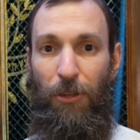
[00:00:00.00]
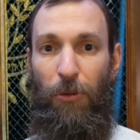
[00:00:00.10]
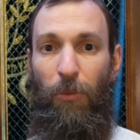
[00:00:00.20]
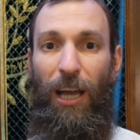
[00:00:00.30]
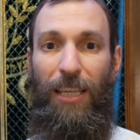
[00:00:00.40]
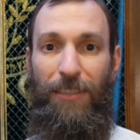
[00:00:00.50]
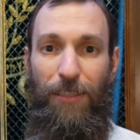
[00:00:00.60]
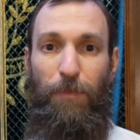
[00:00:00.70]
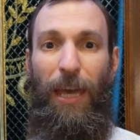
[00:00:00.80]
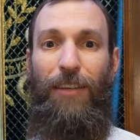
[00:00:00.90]
Why is this
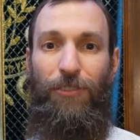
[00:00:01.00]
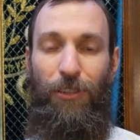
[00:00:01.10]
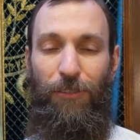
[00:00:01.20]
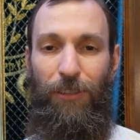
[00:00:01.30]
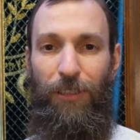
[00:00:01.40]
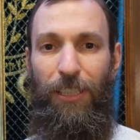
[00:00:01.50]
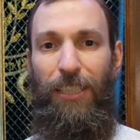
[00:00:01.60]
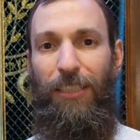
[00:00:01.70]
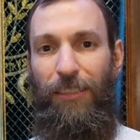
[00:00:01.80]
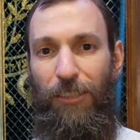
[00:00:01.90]
Passover
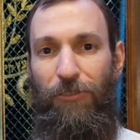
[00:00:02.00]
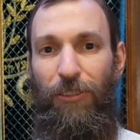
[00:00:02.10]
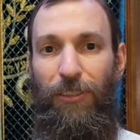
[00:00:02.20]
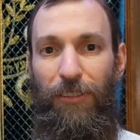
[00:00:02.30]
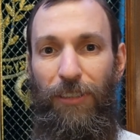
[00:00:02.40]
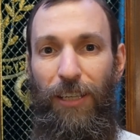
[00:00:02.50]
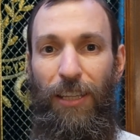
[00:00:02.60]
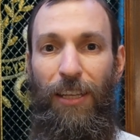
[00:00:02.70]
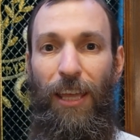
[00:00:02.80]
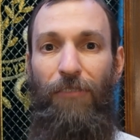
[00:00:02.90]
different
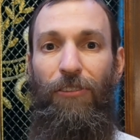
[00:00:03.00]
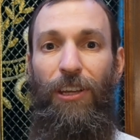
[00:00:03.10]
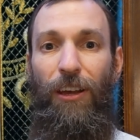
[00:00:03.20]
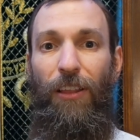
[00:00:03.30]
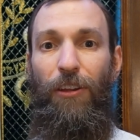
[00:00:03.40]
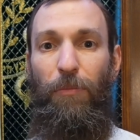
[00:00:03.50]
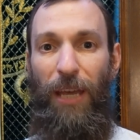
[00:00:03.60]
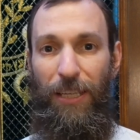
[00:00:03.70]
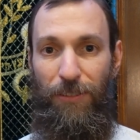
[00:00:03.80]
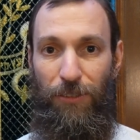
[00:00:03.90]
than every other
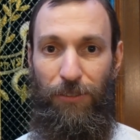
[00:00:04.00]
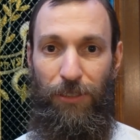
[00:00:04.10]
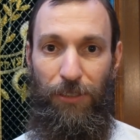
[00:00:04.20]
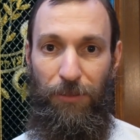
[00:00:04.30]
Passover?